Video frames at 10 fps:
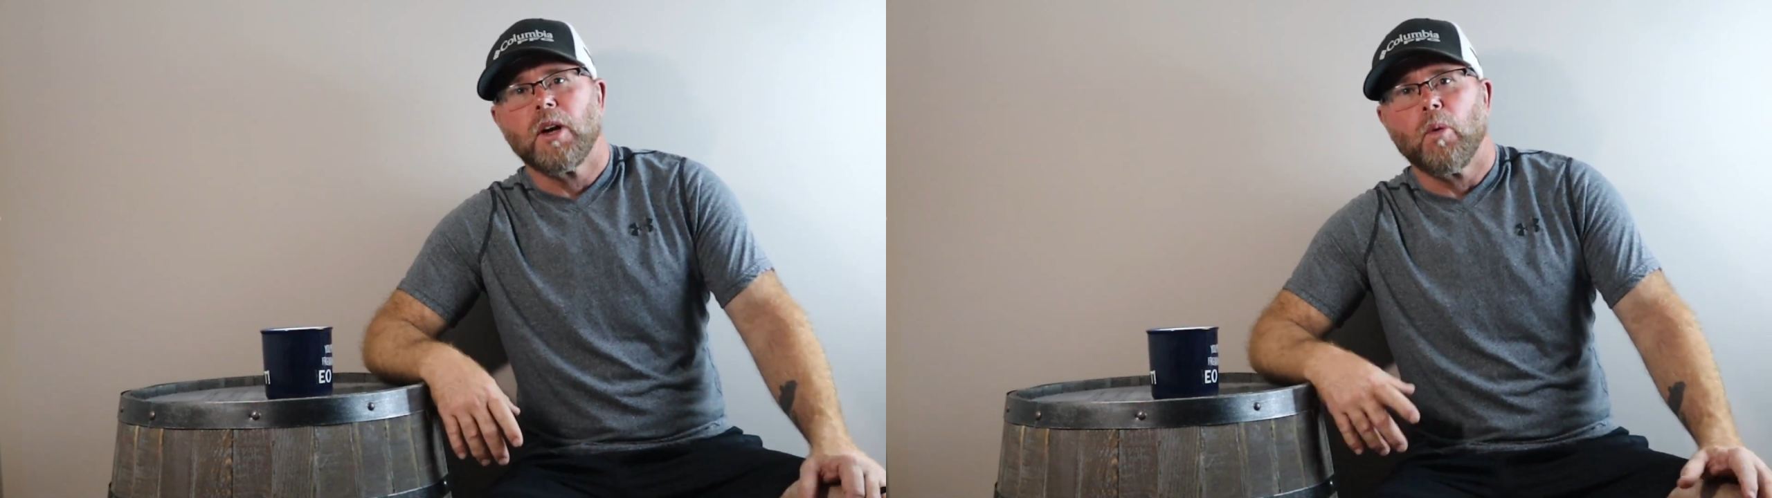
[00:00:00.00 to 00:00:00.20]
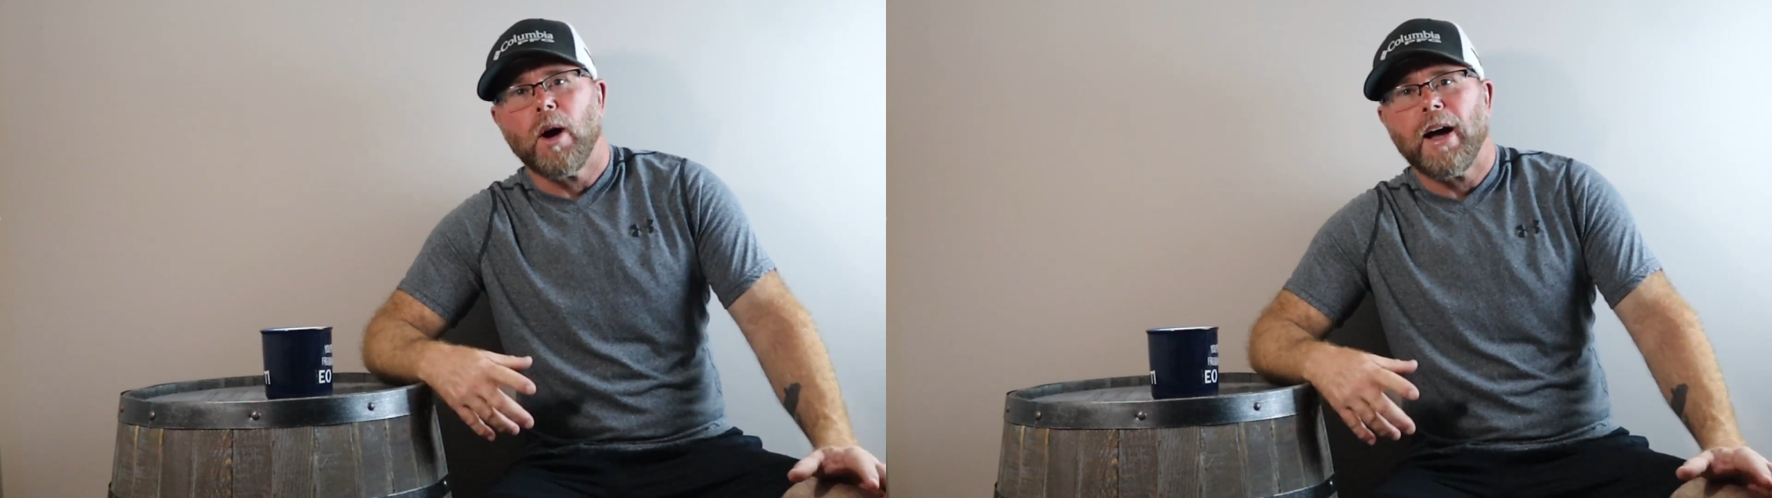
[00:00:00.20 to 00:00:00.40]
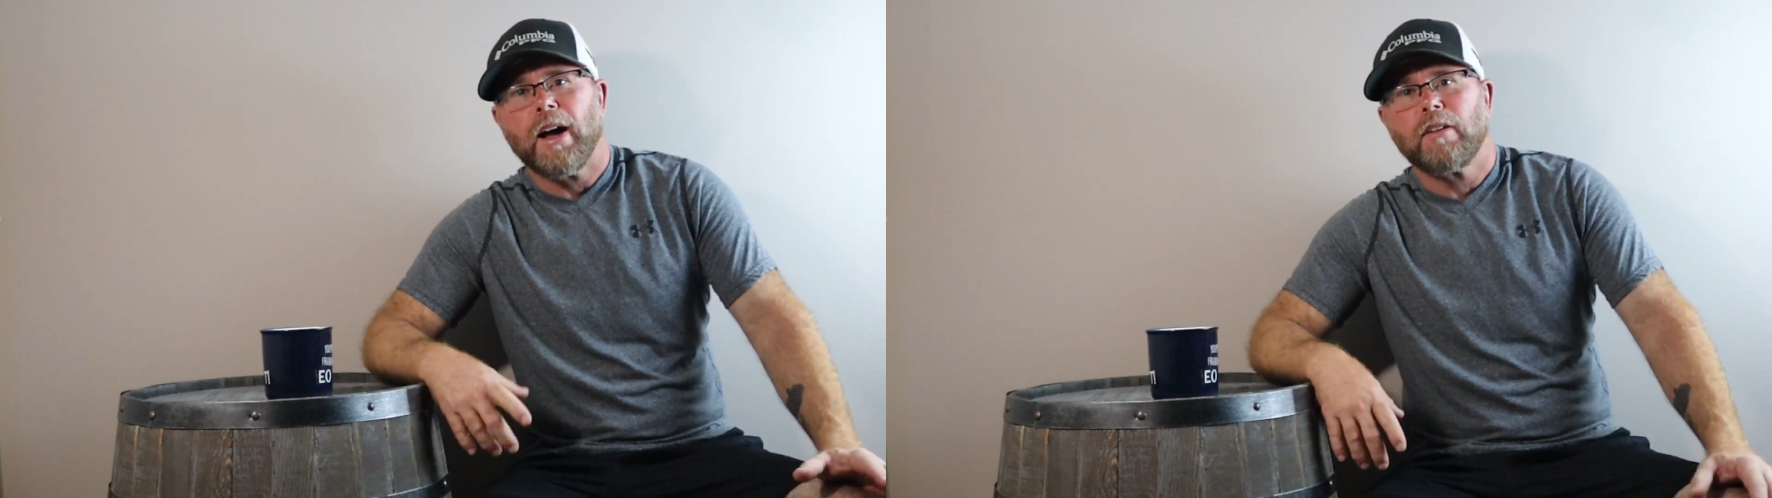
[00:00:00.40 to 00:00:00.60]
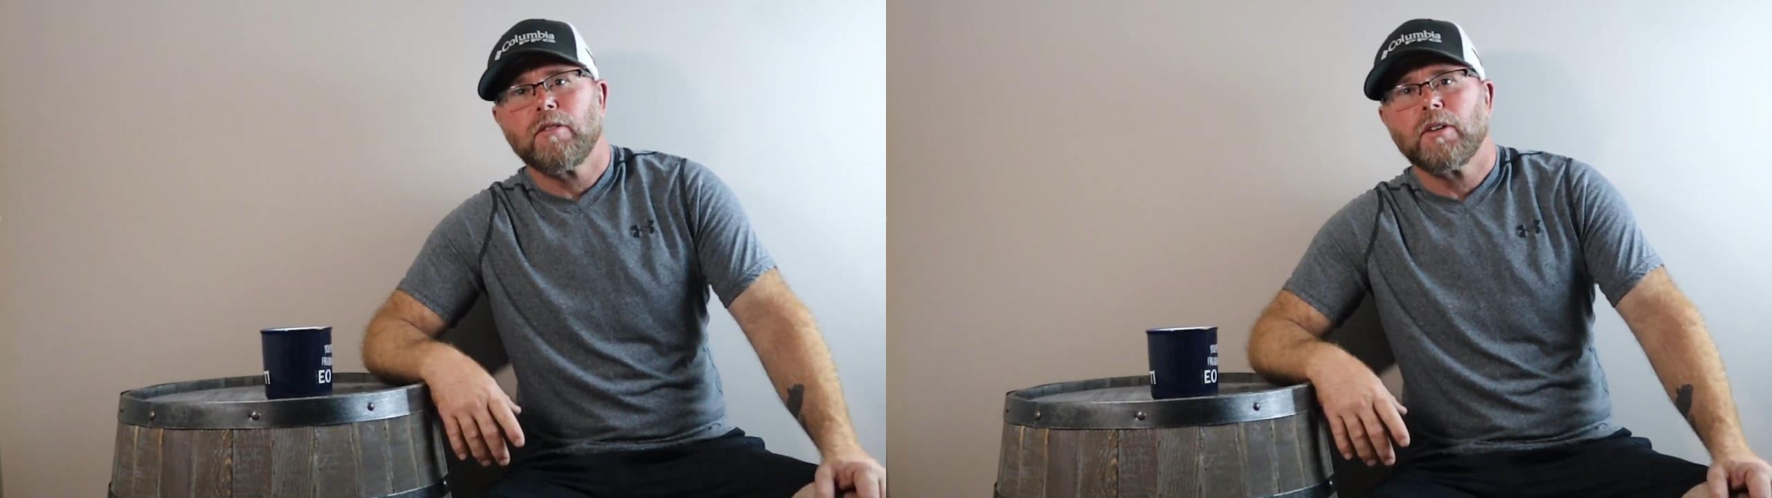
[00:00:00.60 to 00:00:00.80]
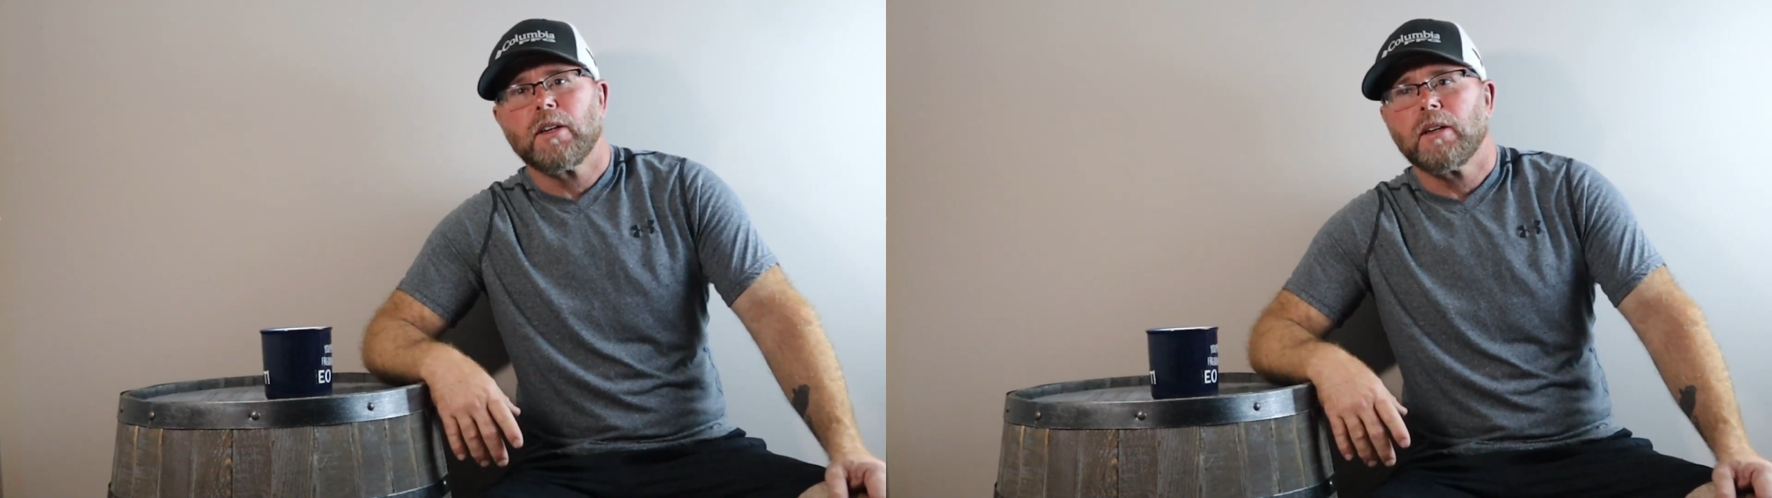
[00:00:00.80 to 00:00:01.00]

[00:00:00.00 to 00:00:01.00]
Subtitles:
a wife,